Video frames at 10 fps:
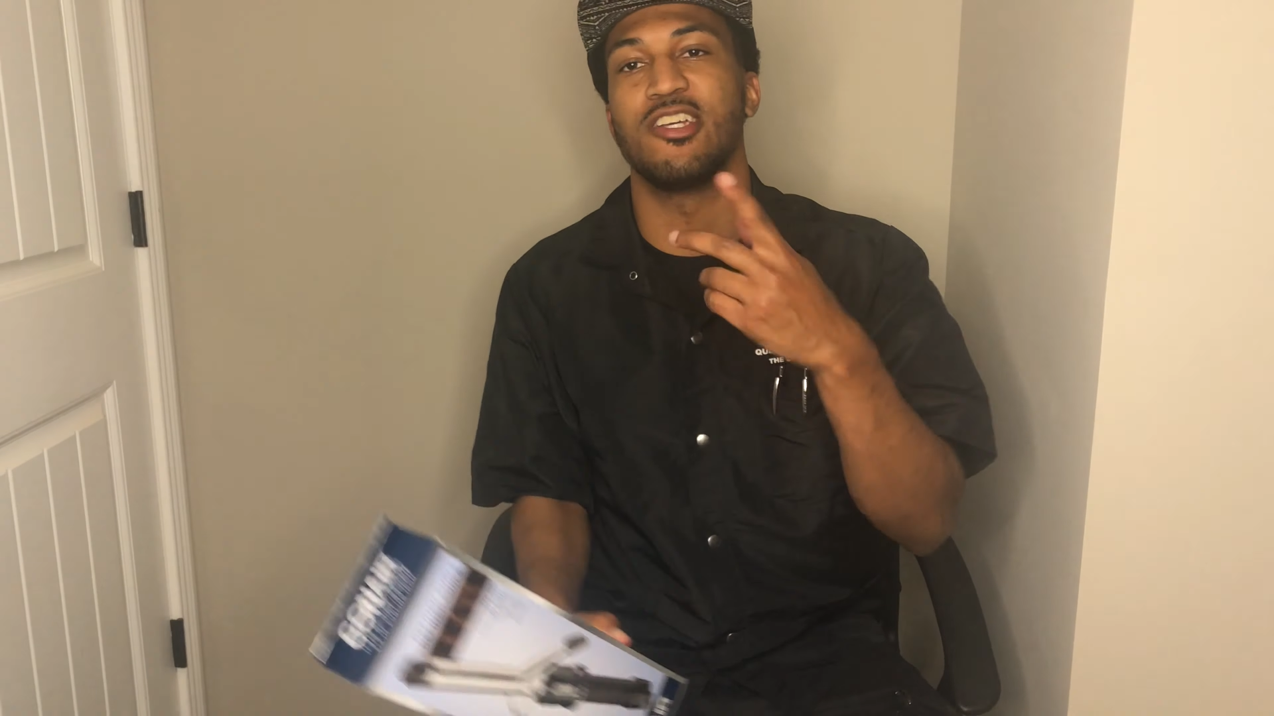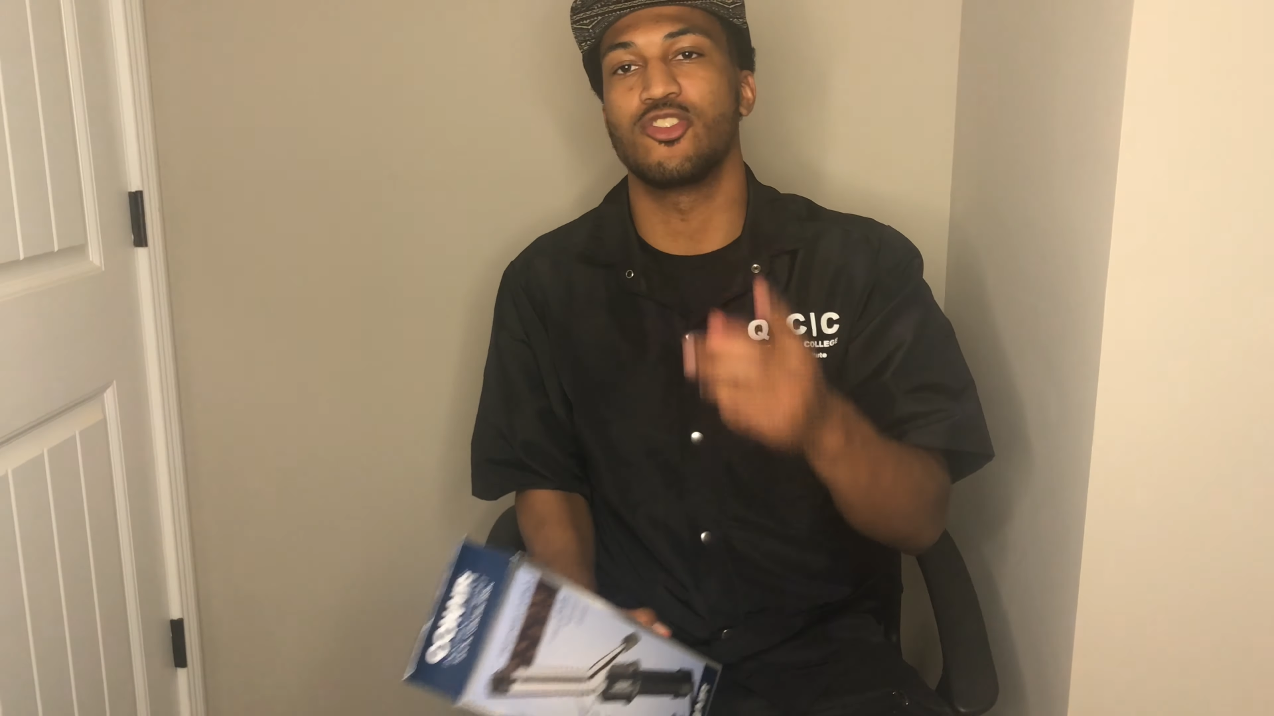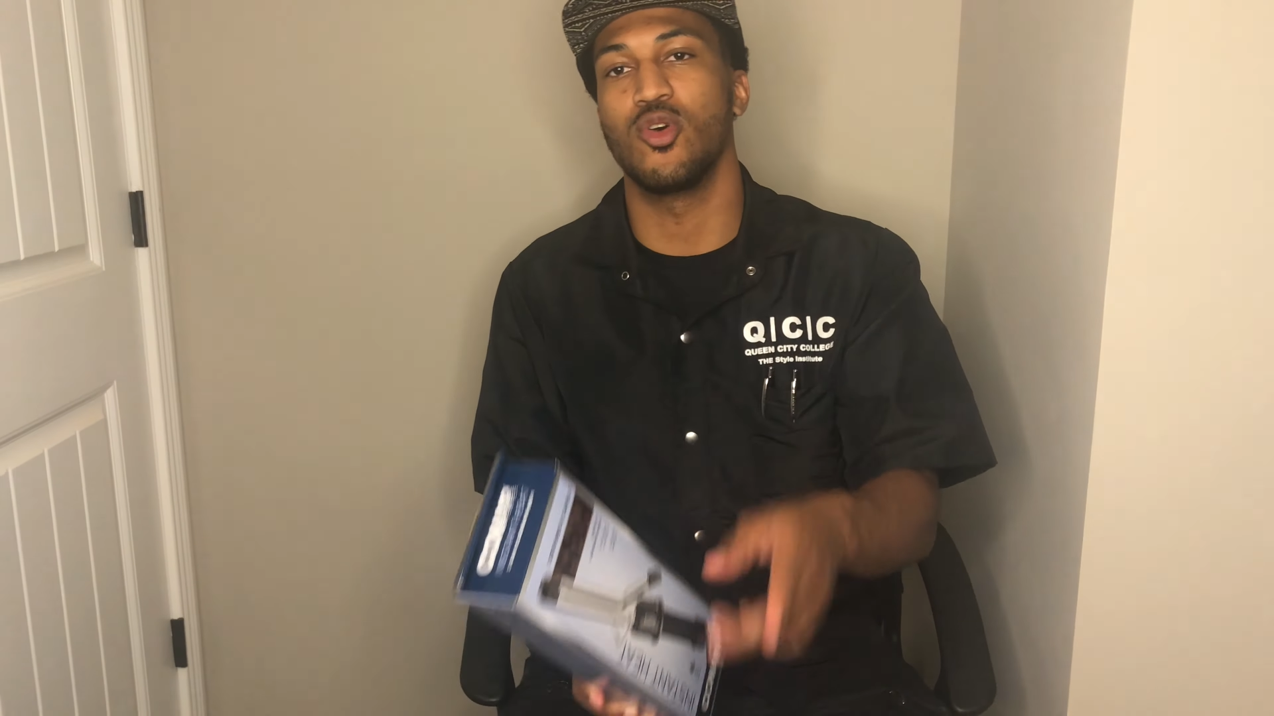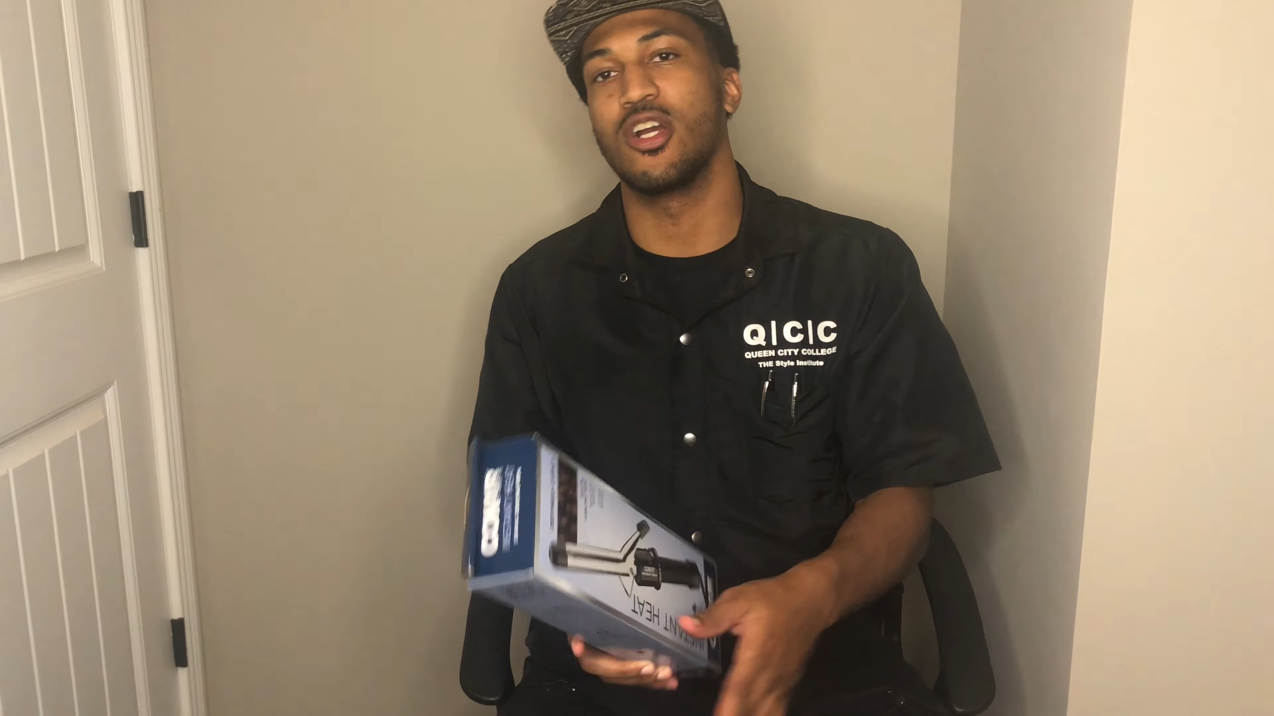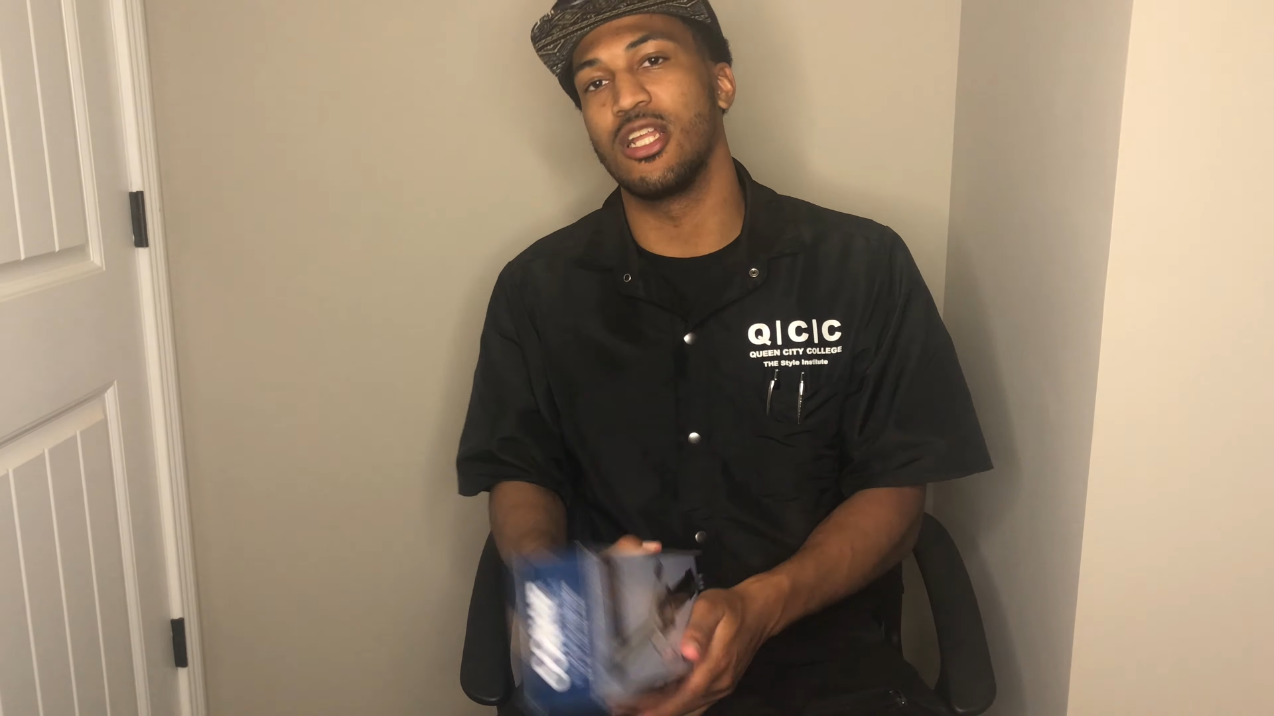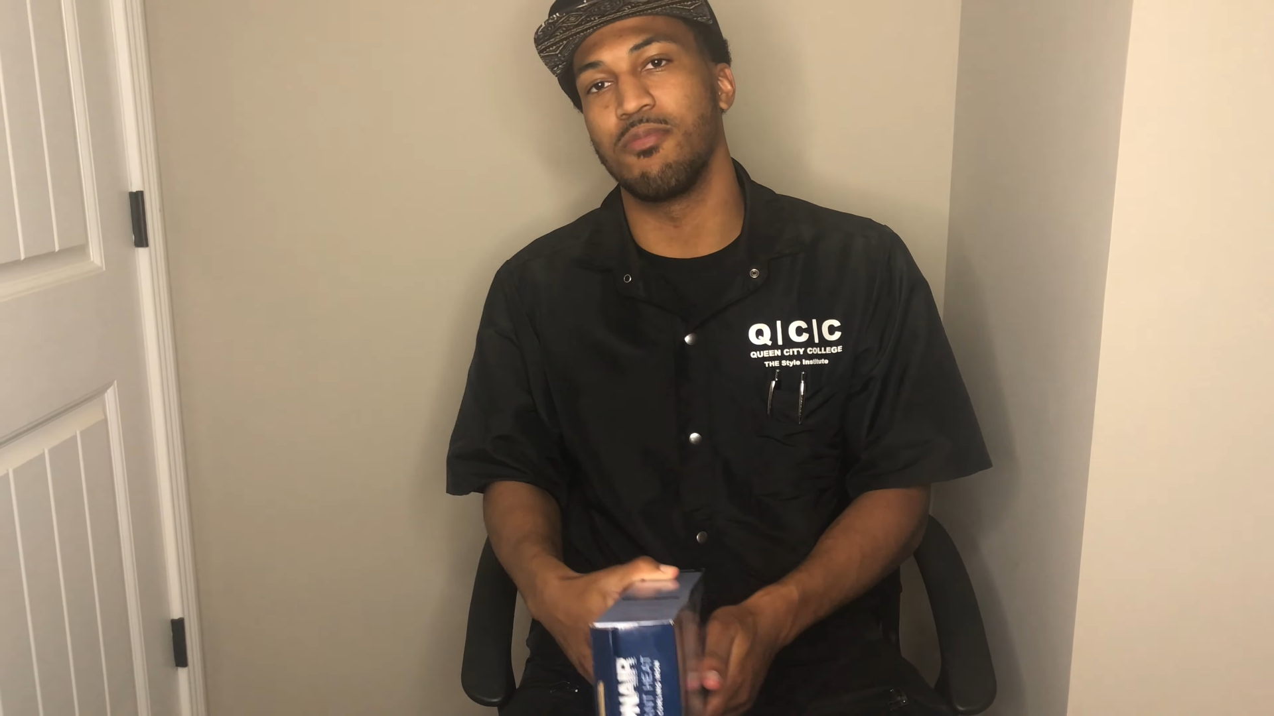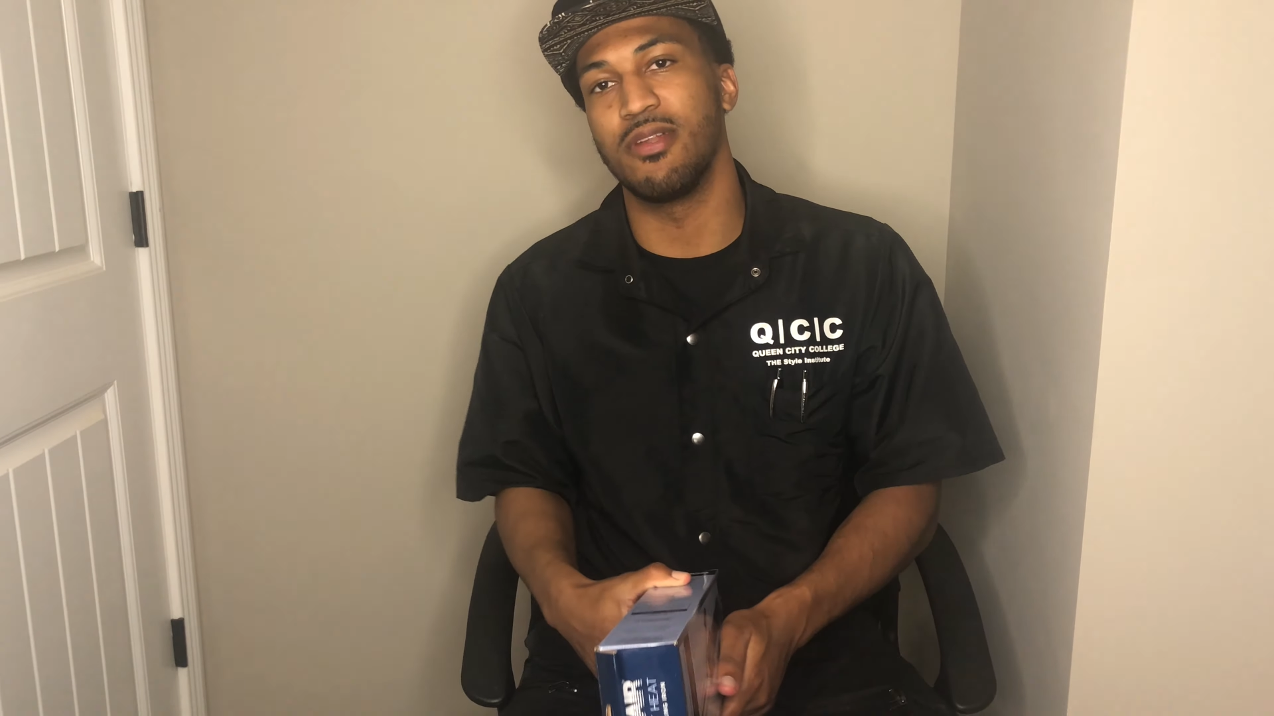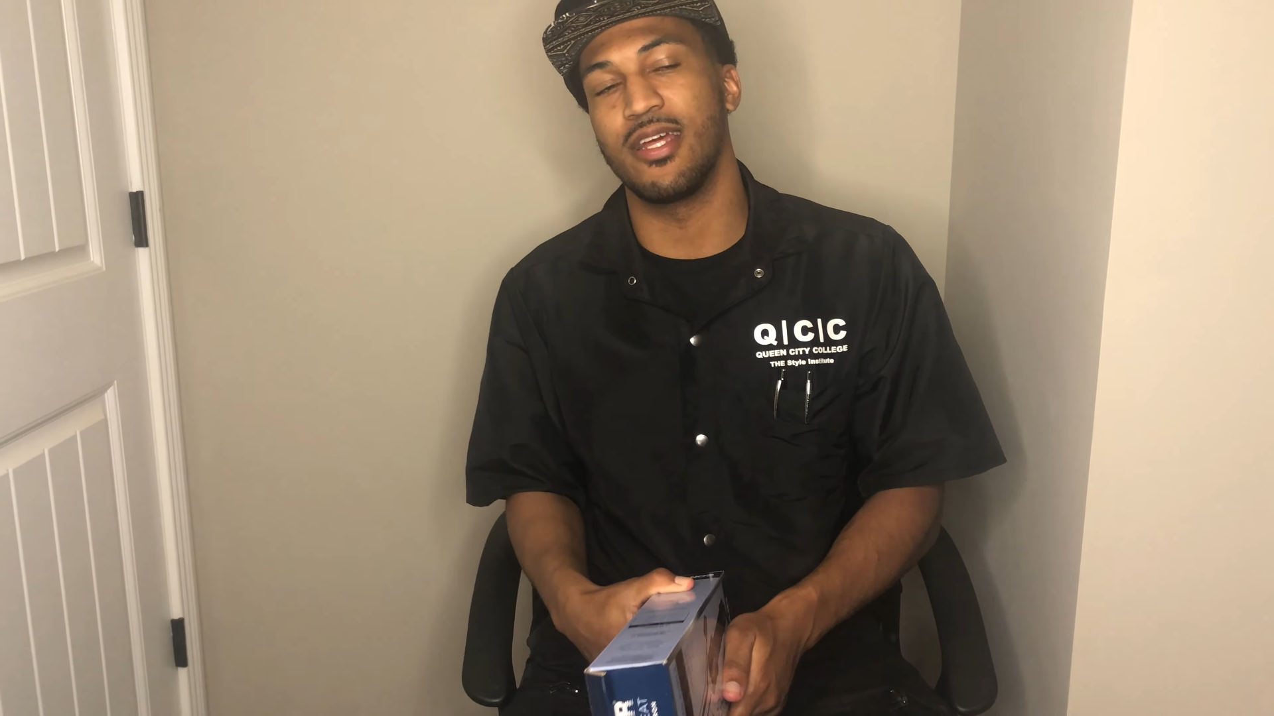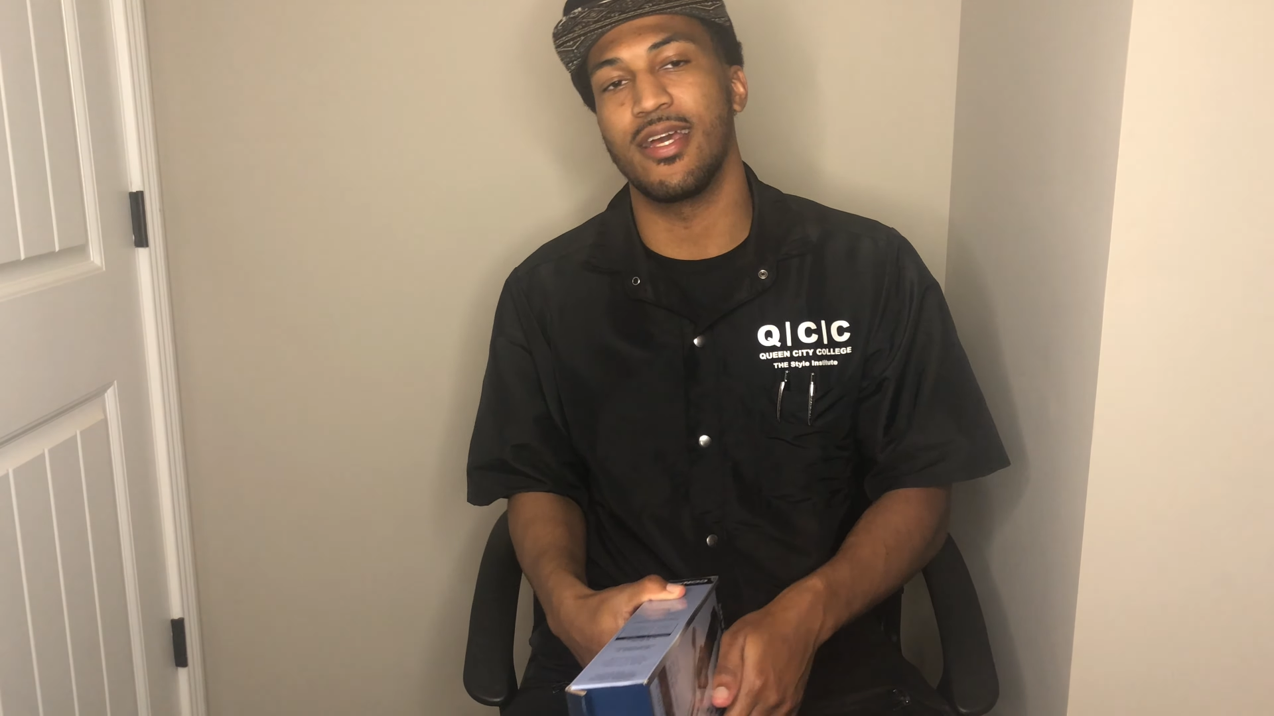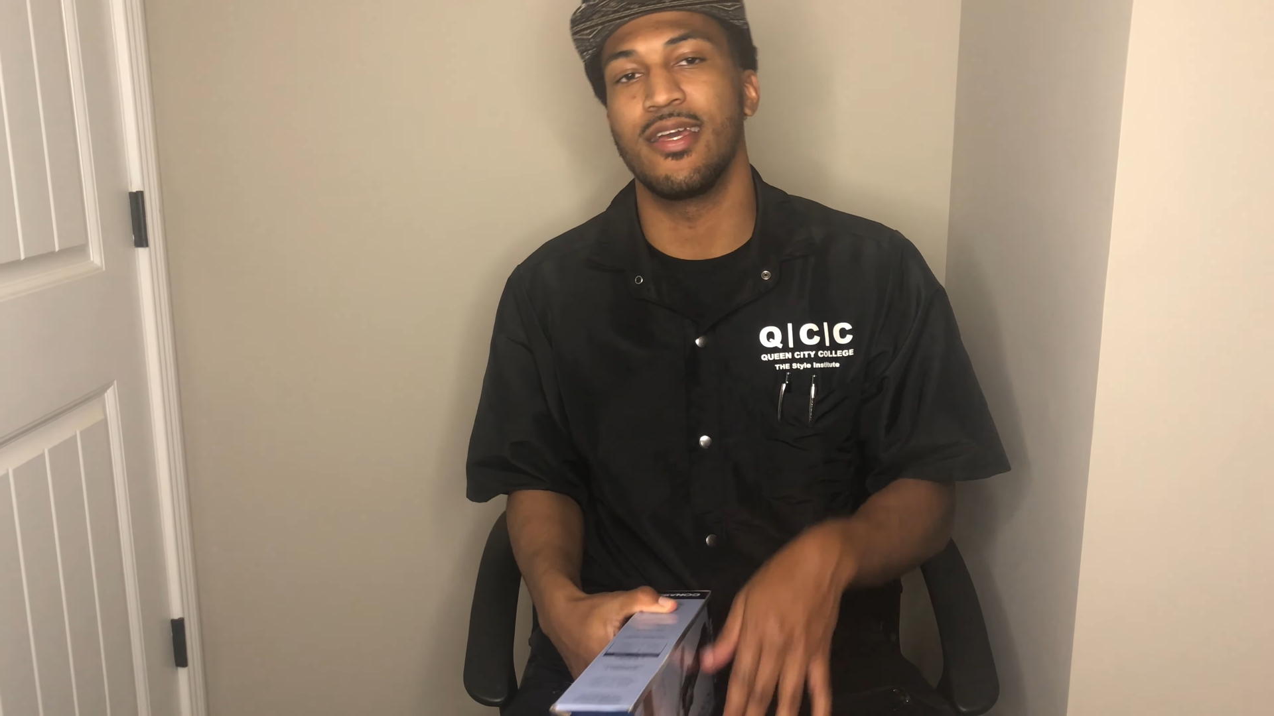sure a clip of
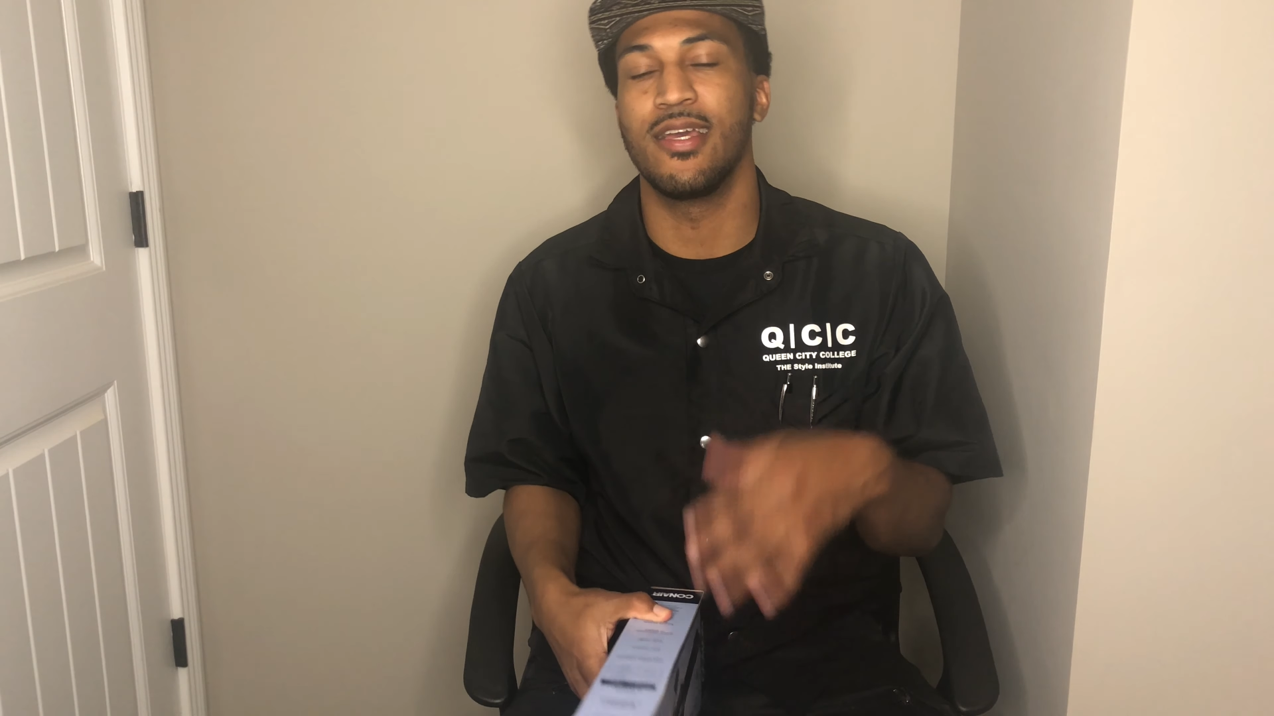that.